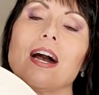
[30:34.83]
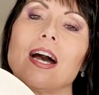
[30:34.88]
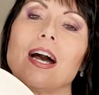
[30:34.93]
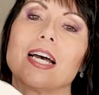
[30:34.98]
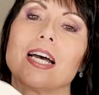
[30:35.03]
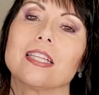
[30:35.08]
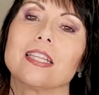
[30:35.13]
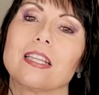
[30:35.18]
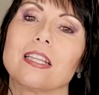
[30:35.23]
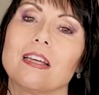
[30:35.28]

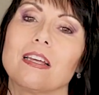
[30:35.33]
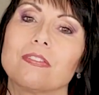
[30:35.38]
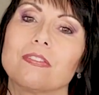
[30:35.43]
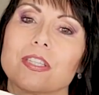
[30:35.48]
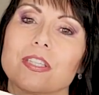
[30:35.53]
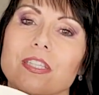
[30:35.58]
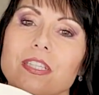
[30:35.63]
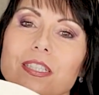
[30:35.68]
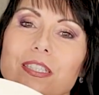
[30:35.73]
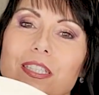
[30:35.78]
I
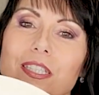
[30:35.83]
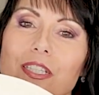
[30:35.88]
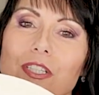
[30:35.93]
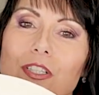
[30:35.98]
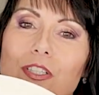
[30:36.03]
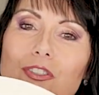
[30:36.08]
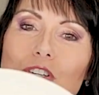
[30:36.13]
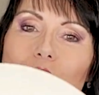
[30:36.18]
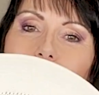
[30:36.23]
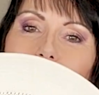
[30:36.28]
love the
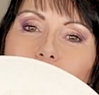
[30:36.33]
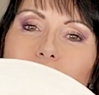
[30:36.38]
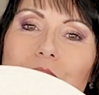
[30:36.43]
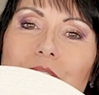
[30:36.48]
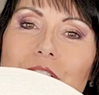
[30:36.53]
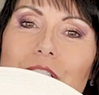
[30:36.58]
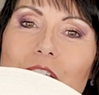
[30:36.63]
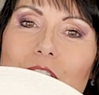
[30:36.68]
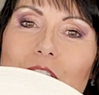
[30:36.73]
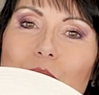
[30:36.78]
teardrop
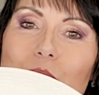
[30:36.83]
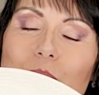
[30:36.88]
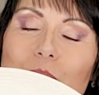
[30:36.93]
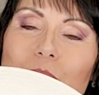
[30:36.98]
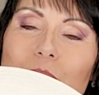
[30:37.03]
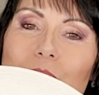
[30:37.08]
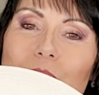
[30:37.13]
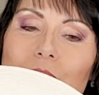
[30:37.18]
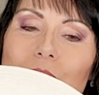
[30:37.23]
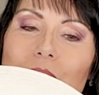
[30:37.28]
shape,
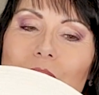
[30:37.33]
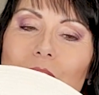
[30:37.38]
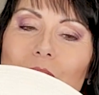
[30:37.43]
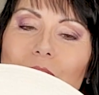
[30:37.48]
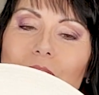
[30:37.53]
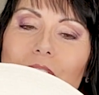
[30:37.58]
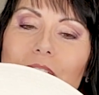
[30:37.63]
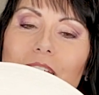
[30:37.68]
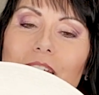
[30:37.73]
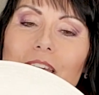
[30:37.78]

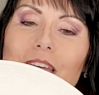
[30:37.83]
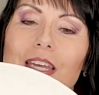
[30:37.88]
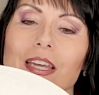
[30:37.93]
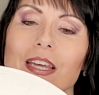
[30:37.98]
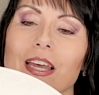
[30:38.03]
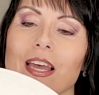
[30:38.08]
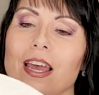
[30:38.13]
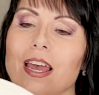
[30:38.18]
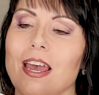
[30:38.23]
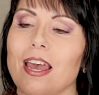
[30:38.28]

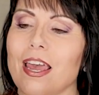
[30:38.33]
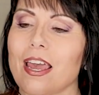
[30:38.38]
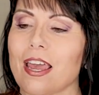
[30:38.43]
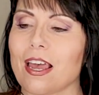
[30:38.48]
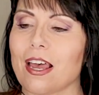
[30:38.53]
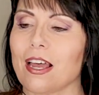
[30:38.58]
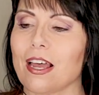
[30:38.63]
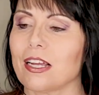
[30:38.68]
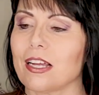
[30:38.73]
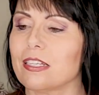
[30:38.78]
okay?
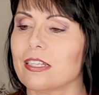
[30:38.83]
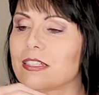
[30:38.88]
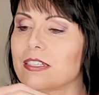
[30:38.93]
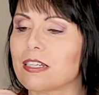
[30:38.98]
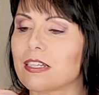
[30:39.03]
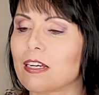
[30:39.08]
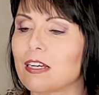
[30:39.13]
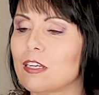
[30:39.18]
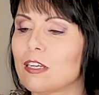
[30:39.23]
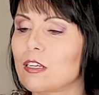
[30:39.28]

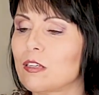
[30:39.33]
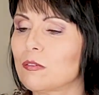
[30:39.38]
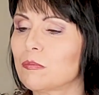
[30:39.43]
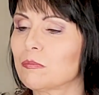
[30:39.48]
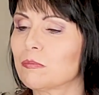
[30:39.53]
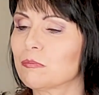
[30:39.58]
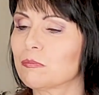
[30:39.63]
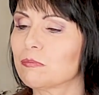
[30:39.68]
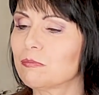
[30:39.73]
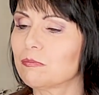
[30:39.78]
and
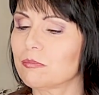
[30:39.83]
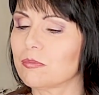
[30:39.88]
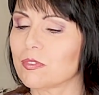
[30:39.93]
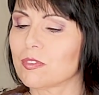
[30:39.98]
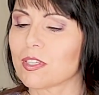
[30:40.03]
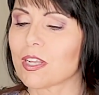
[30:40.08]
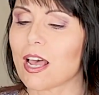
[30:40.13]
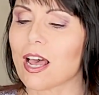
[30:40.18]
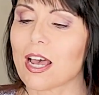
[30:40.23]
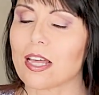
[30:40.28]
um,
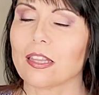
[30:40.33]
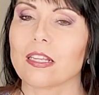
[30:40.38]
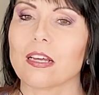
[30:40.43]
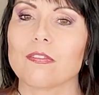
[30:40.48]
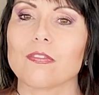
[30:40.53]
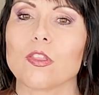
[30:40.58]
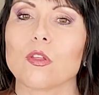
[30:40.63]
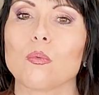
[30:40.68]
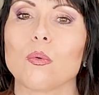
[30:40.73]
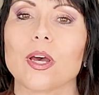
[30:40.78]
I
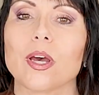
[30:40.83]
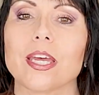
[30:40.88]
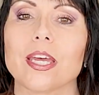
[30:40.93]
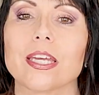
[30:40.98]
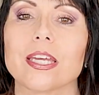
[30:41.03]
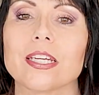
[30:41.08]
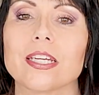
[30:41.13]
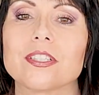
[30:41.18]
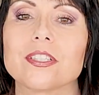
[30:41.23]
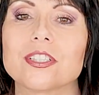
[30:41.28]
love the
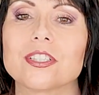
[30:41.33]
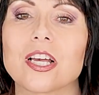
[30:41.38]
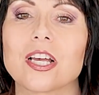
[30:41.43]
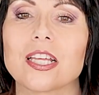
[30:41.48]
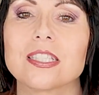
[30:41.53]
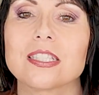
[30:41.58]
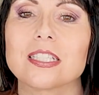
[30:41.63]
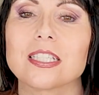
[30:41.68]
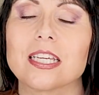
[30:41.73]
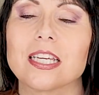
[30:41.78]
way it
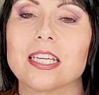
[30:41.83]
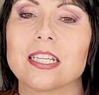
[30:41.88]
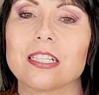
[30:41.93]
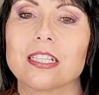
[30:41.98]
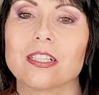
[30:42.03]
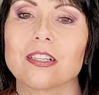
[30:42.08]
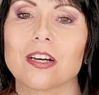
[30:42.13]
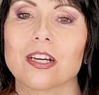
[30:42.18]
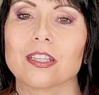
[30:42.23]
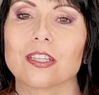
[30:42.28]
juts
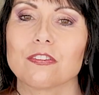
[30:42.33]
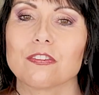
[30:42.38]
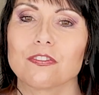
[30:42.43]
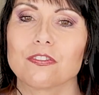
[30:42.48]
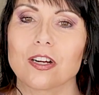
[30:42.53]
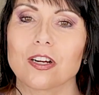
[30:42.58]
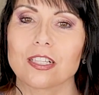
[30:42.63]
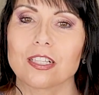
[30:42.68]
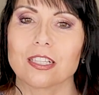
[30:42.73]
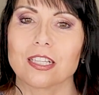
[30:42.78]
in on the
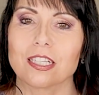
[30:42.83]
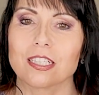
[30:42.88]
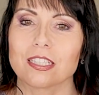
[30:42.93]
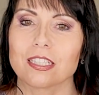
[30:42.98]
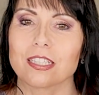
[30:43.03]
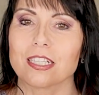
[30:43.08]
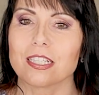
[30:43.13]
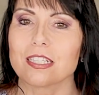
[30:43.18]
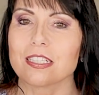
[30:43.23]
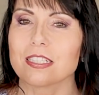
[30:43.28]
front like
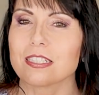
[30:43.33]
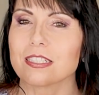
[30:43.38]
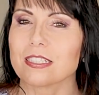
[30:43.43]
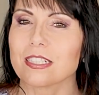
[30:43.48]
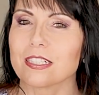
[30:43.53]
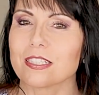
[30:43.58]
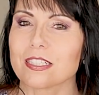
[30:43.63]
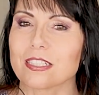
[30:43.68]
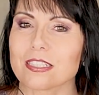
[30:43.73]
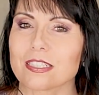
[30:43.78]
this.
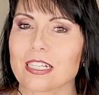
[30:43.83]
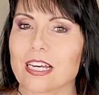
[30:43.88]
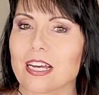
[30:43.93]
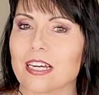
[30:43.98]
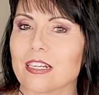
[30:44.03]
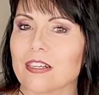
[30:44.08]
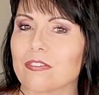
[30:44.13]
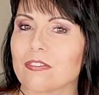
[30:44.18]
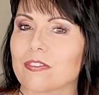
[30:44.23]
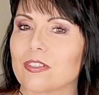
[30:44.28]
It just
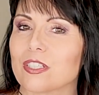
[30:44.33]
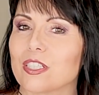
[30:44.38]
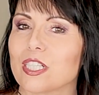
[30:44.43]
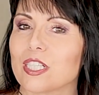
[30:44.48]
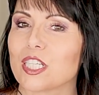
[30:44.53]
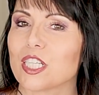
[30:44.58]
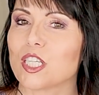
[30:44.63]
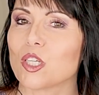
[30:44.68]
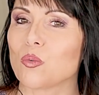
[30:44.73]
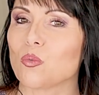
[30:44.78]
kind of,
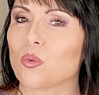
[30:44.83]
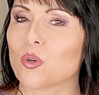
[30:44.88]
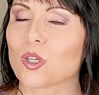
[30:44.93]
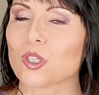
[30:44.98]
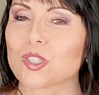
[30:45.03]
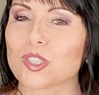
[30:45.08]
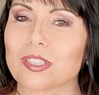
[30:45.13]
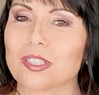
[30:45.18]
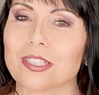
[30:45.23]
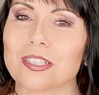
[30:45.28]
it
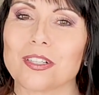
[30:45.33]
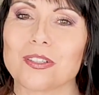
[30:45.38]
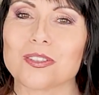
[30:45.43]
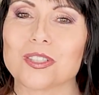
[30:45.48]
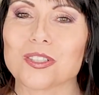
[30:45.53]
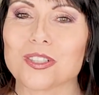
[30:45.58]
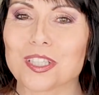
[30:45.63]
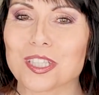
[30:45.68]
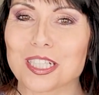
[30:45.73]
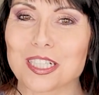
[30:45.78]
works, you know,
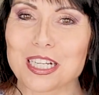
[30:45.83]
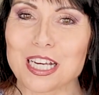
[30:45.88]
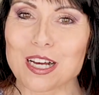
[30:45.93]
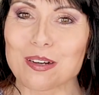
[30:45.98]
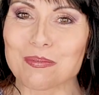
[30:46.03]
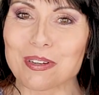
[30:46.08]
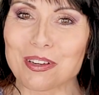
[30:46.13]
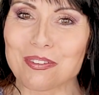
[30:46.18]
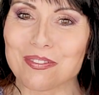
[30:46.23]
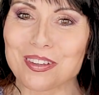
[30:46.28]
to thin
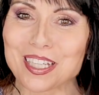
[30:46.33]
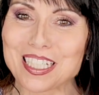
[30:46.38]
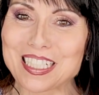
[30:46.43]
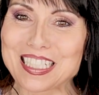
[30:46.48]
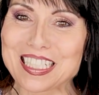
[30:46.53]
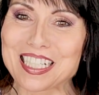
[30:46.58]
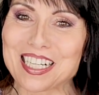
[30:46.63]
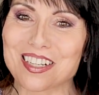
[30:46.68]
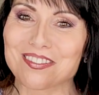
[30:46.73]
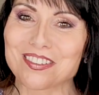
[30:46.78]
out my
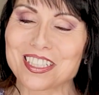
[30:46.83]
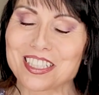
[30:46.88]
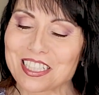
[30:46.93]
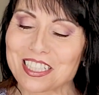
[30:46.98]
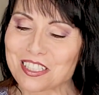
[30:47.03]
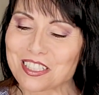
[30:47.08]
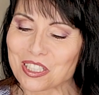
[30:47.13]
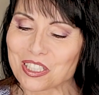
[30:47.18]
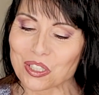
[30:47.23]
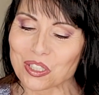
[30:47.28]
face and
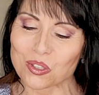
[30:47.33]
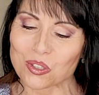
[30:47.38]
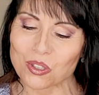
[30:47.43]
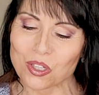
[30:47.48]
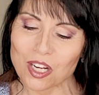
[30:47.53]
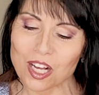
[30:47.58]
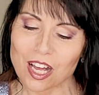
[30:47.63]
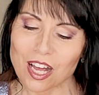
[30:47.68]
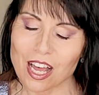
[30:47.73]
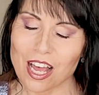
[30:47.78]
everything too.
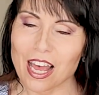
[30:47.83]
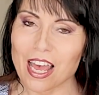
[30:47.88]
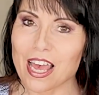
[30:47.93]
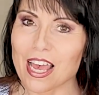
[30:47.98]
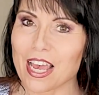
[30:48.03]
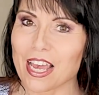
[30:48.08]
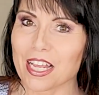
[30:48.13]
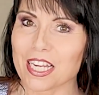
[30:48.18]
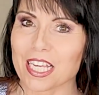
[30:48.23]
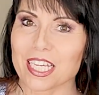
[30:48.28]

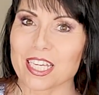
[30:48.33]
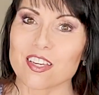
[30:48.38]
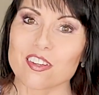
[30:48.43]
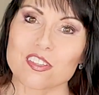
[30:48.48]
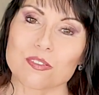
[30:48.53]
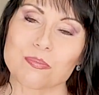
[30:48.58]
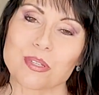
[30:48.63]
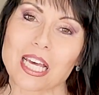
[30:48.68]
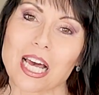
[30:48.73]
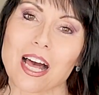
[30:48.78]
And it
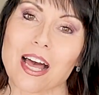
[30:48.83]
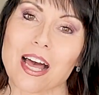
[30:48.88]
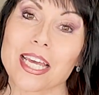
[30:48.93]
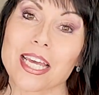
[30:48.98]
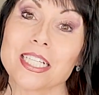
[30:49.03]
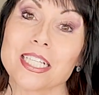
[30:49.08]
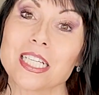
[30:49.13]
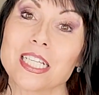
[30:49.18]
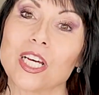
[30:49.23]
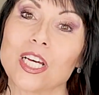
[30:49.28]
gives me
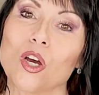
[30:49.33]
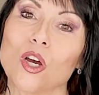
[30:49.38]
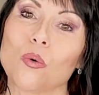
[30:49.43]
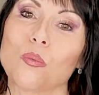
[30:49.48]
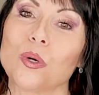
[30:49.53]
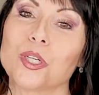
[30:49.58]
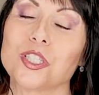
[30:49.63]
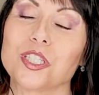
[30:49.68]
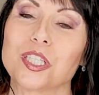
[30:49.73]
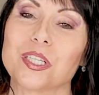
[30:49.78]
height,
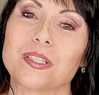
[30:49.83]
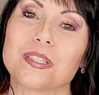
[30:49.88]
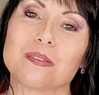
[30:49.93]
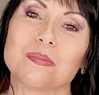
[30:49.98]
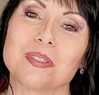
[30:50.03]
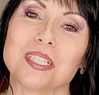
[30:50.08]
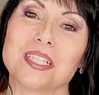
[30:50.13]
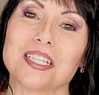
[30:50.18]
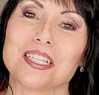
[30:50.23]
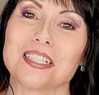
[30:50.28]
which gives
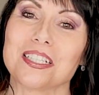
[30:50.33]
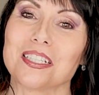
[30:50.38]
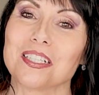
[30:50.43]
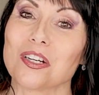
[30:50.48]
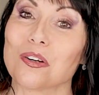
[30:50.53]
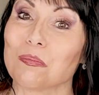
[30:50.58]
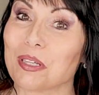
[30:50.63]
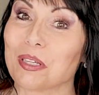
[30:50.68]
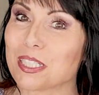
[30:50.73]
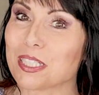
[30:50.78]
me, you
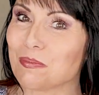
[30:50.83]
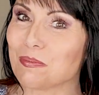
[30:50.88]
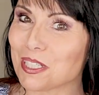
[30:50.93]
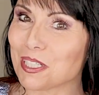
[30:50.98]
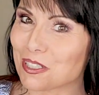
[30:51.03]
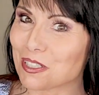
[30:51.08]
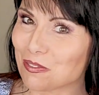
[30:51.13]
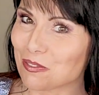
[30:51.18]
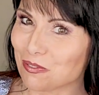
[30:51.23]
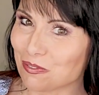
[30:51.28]
know, makes
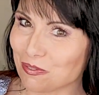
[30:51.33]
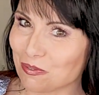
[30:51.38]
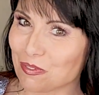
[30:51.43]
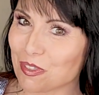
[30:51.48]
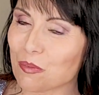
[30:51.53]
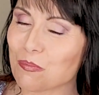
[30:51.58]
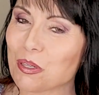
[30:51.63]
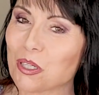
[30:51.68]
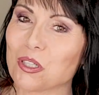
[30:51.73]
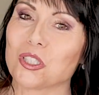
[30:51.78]
me
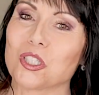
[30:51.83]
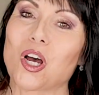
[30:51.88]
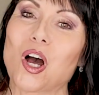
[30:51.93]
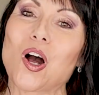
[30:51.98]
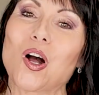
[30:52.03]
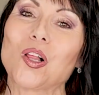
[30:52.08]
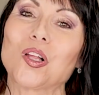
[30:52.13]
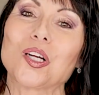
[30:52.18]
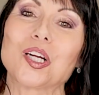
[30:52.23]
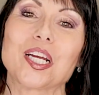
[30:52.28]
appear
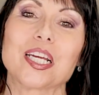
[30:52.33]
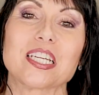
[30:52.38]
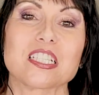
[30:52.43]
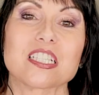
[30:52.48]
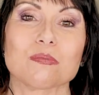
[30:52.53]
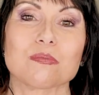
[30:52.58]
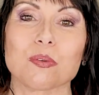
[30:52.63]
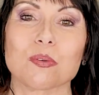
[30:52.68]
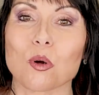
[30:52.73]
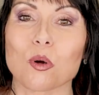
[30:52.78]
taller and
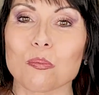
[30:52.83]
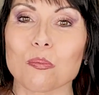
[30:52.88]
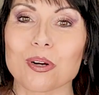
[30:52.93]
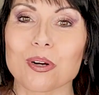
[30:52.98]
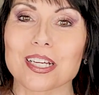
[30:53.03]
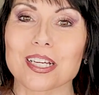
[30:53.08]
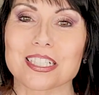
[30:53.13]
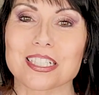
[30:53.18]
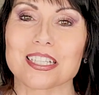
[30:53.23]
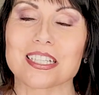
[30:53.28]
gives me more
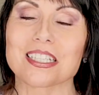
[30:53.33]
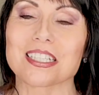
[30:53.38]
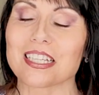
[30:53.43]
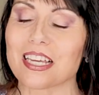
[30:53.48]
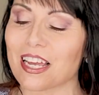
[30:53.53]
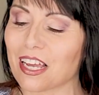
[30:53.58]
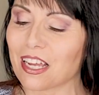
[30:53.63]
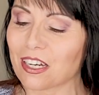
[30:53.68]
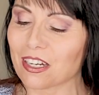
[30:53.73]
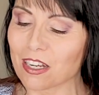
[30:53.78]
presence.
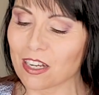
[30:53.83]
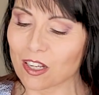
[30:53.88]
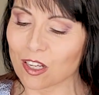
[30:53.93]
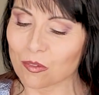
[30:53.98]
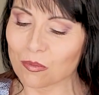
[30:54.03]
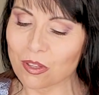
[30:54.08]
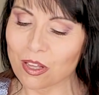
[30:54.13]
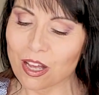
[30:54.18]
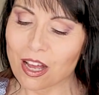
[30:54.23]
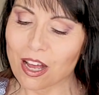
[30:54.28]
And
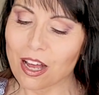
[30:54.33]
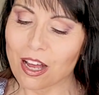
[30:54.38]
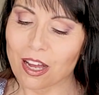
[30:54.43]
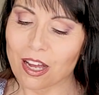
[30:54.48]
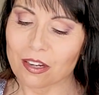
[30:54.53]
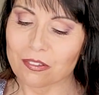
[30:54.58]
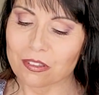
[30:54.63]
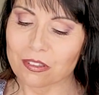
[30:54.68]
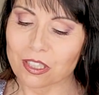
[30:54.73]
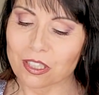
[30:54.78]
um,
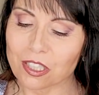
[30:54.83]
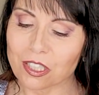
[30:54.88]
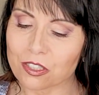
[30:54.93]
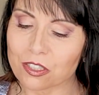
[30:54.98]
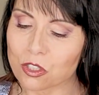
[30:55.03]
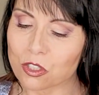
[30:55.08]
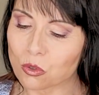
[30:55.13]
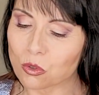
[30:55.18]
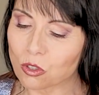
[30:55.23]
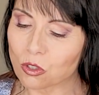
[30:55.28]
I really
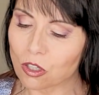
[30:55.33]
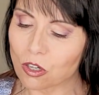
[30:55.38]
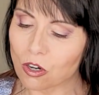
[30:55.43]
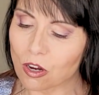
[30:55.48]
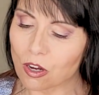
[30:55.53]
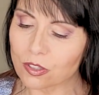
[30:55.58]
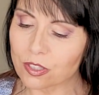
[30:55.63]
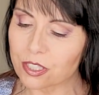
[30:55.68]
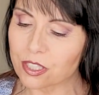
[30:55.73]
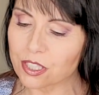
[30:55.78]
adore
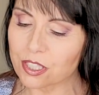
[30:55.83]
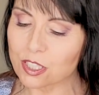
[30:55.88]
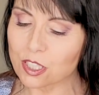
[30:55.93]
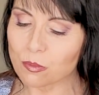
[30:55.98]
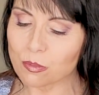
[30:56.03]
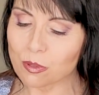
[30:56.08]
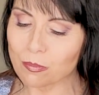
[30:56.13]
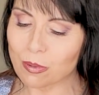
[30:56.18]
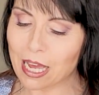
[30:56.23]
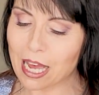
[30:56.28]
all the
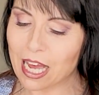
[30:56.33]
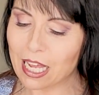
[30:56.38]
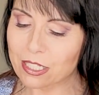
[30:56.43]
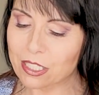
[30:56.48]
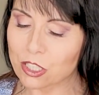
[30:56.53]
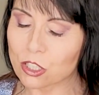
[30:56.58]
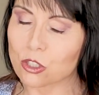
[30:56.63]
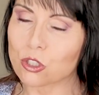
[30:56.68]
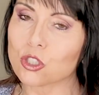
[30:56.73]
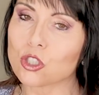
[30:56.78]
Gigi
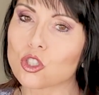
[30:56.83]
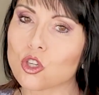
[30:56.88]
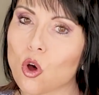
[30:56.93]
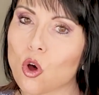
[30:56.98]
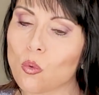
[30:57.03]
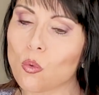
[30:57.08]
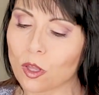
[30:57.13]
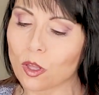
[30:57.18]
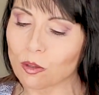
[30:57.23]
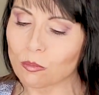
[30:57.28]
pipettes. They're
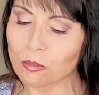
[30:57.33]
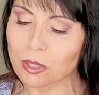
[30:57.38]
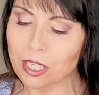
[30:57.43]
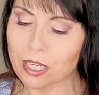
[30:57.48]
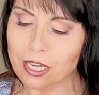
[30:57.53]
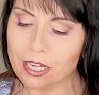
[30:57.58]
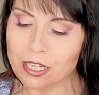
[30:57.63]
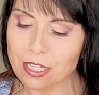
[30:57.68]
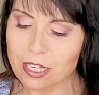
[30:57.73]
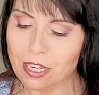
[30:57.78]
so well
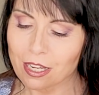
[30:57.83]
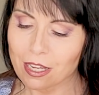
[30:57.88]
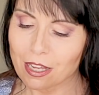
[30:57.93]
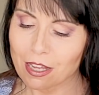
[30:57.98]
made.